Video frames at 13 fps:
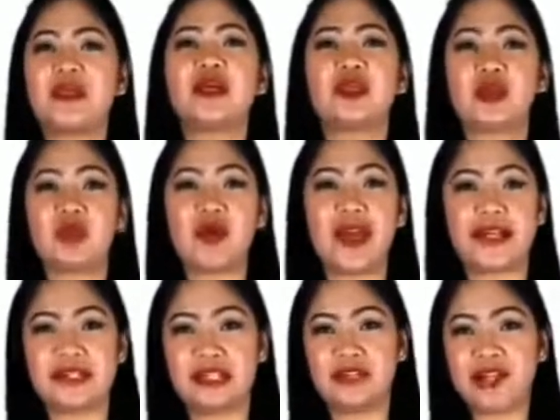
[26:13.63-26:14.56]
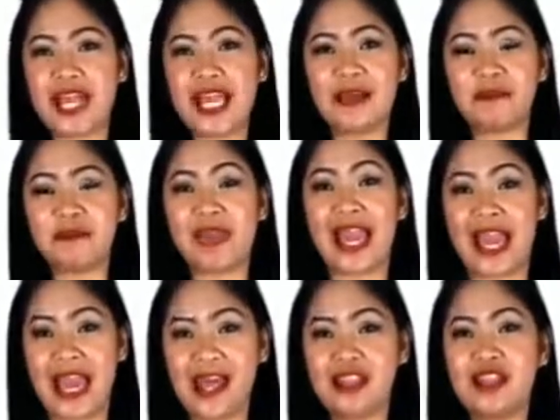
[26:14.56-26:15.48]
2x degree,
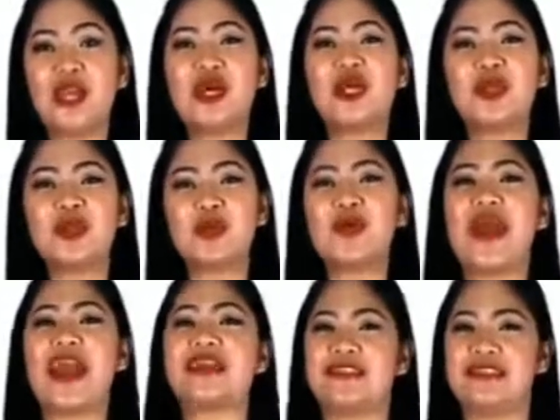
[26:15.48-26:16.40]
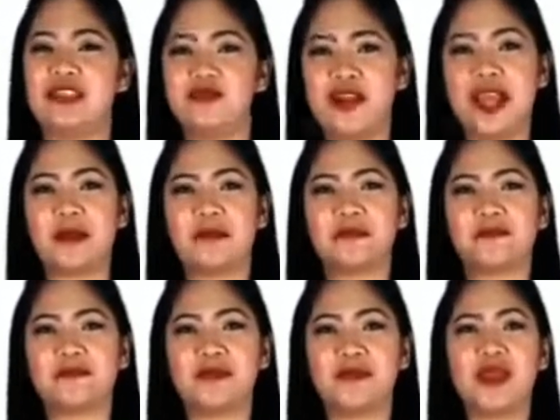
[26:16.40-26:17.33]
and 2x degree.
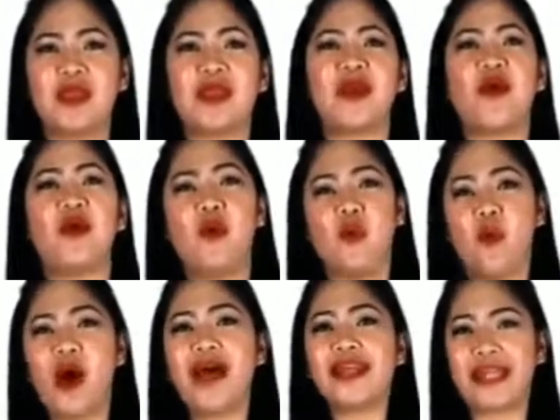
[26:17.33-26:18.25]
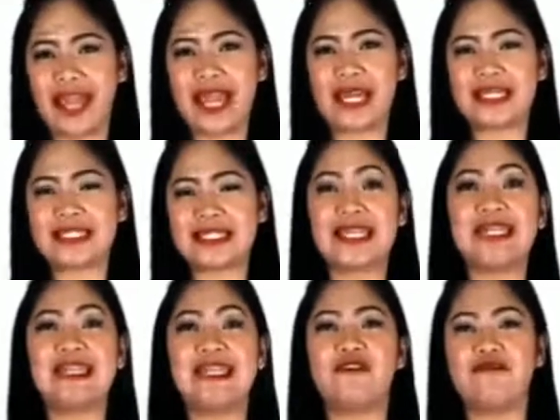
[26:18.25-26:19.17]
What is
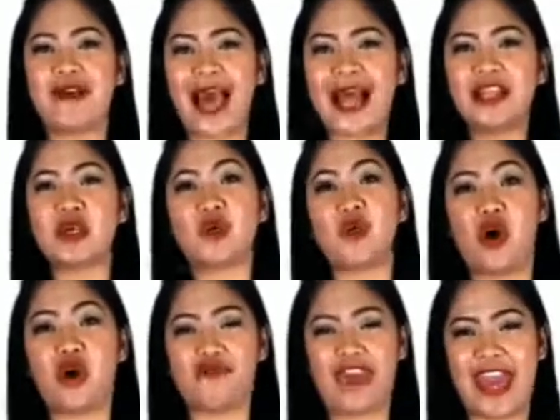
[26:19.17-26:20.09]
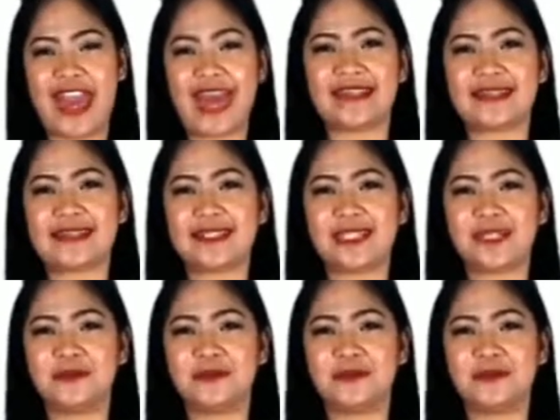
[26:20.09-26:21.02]
the value of x?
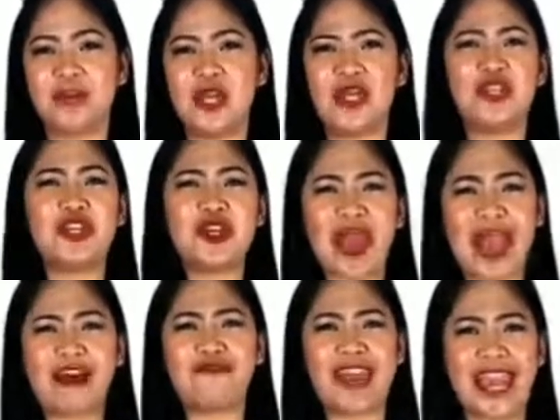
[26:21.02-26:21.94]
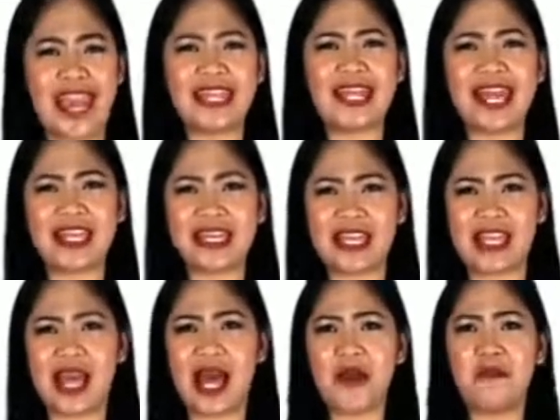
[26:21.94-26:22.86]
Do you have any
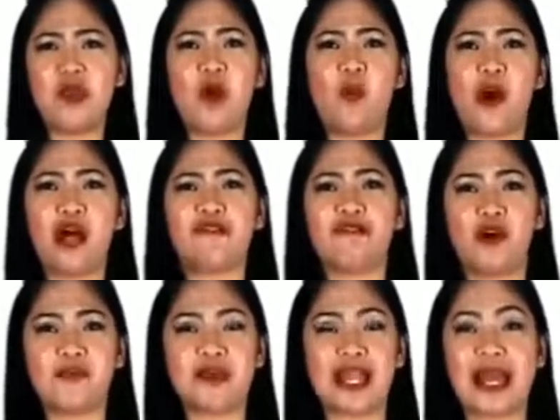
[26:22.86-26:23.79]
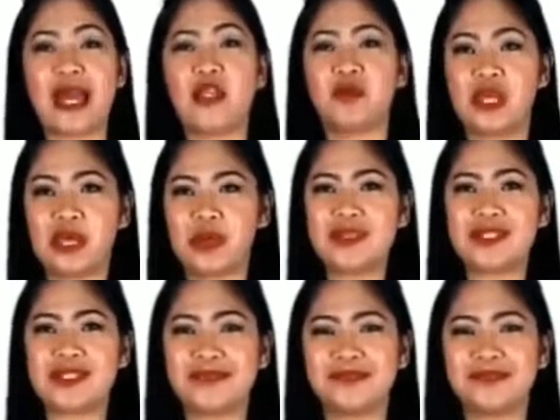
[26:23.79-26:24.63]
idea what formula can we use?